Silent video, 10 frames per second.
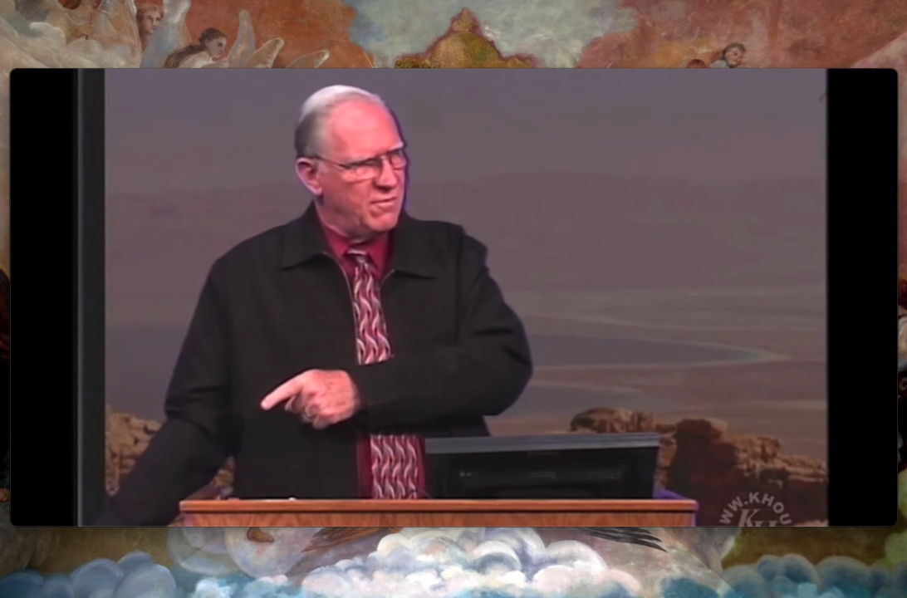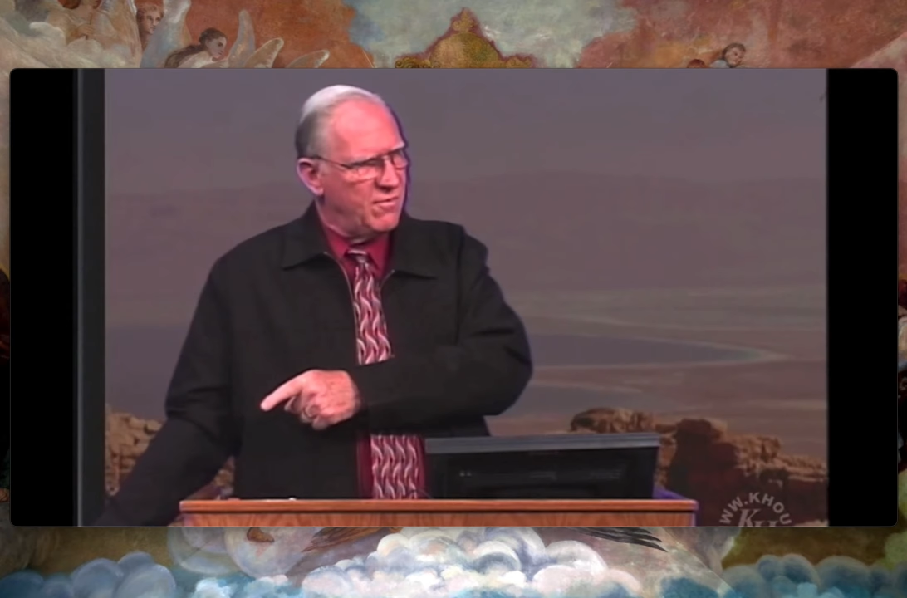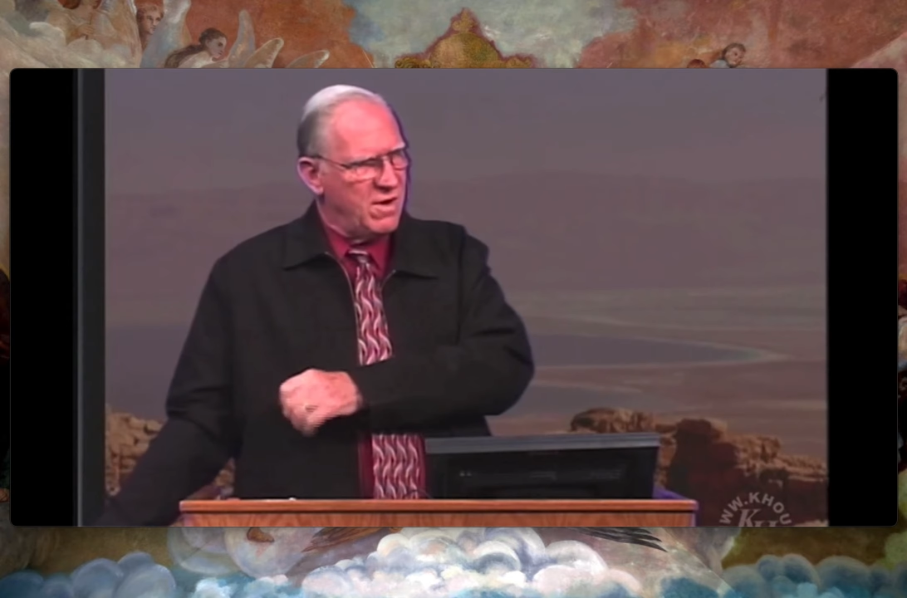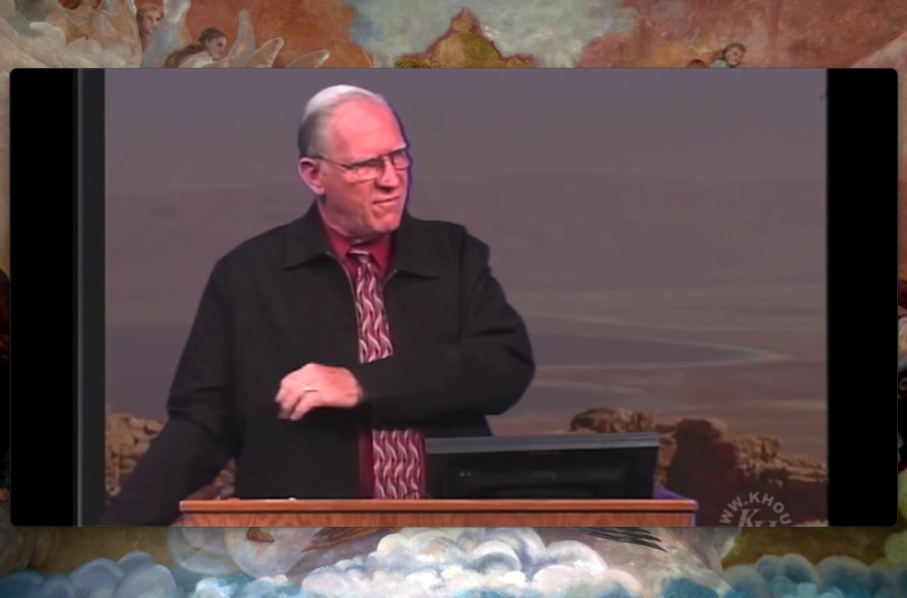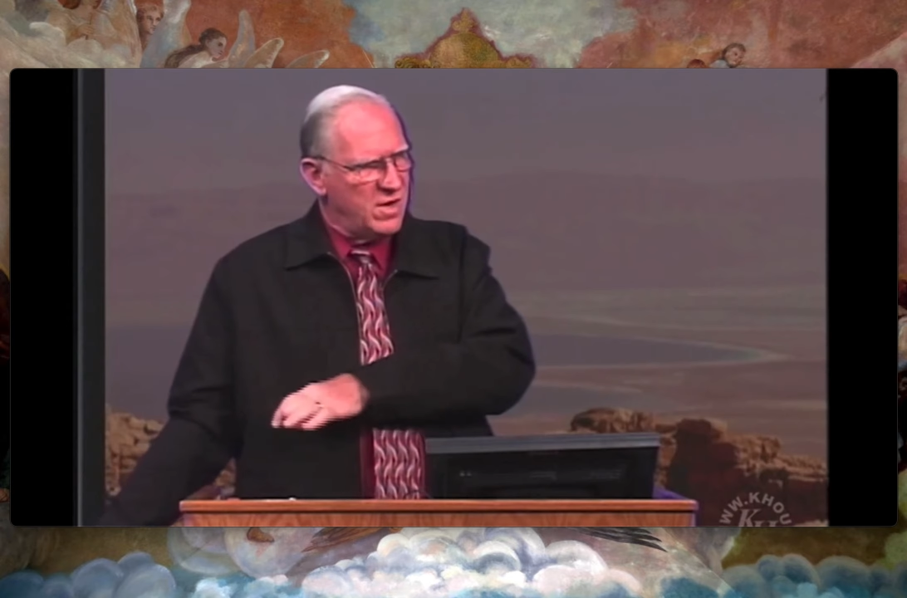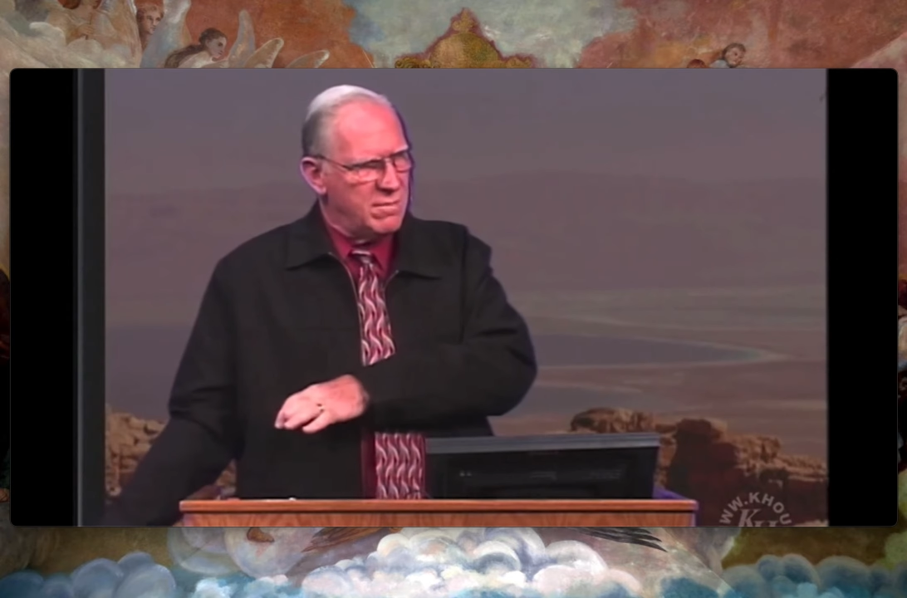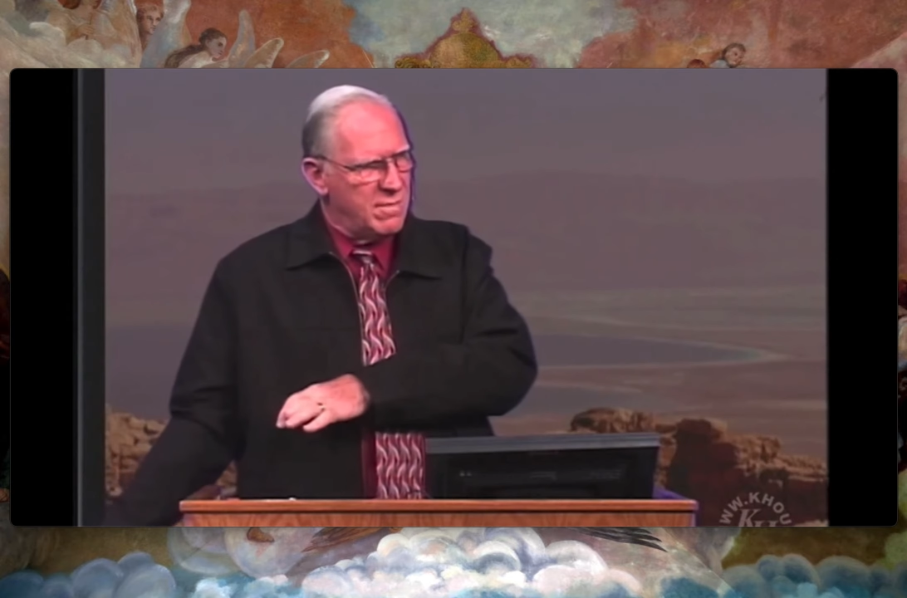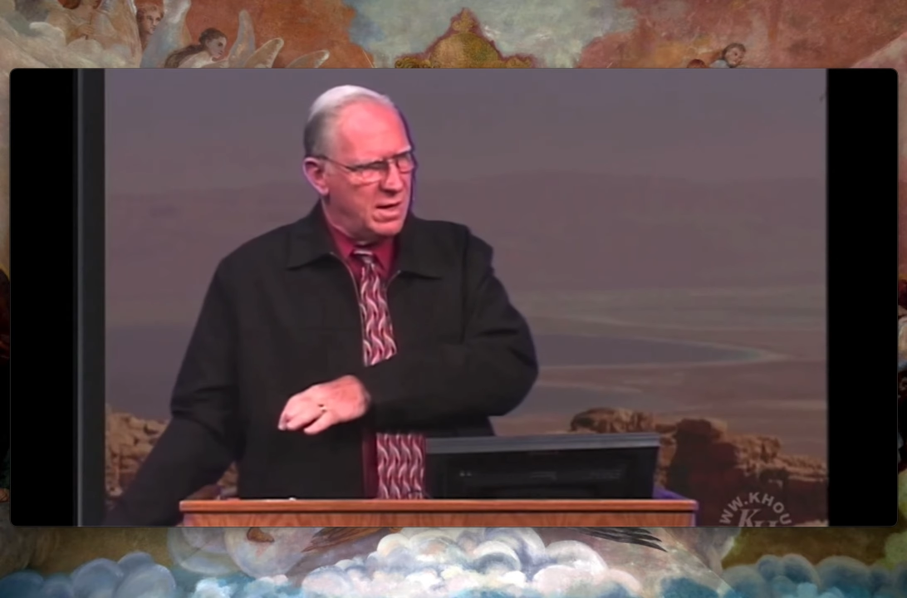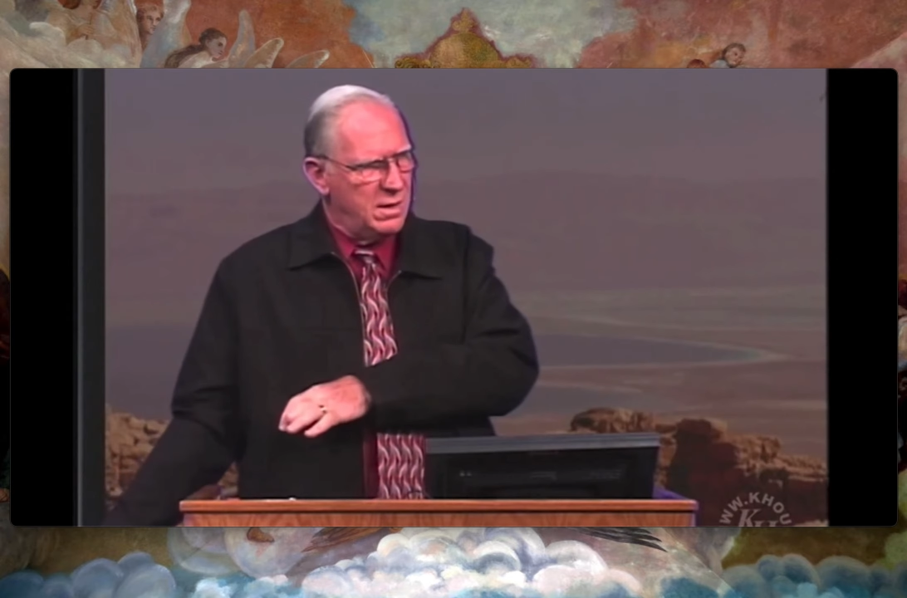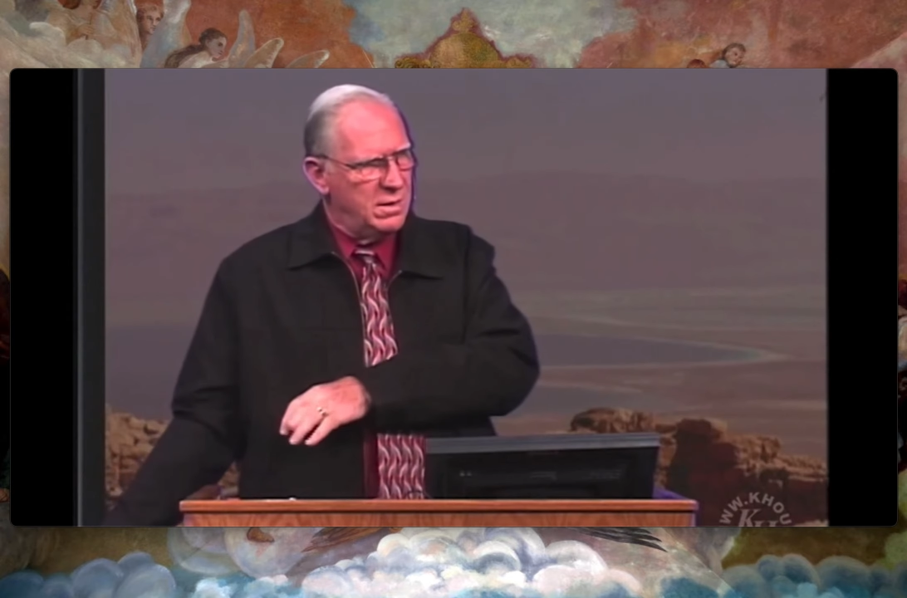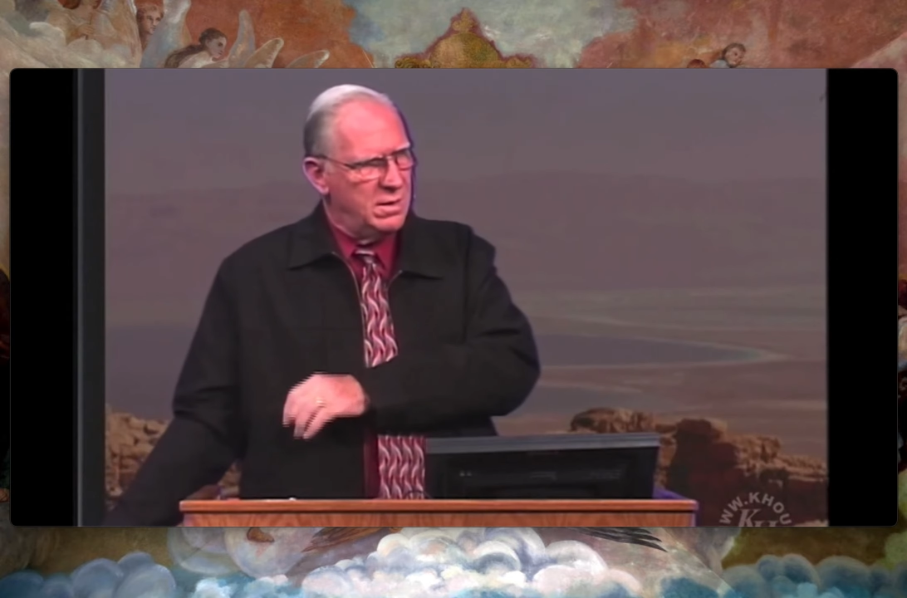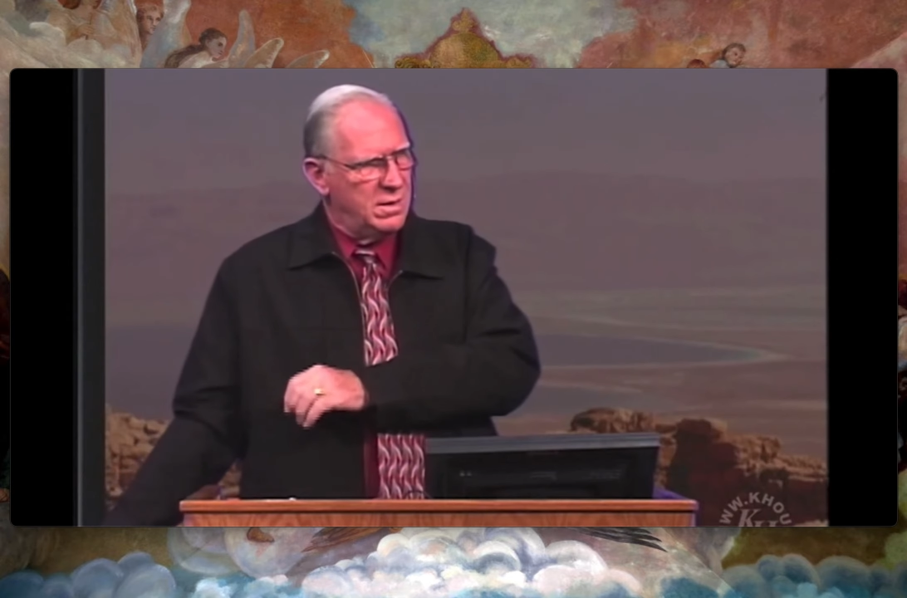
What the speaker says: very fundamental.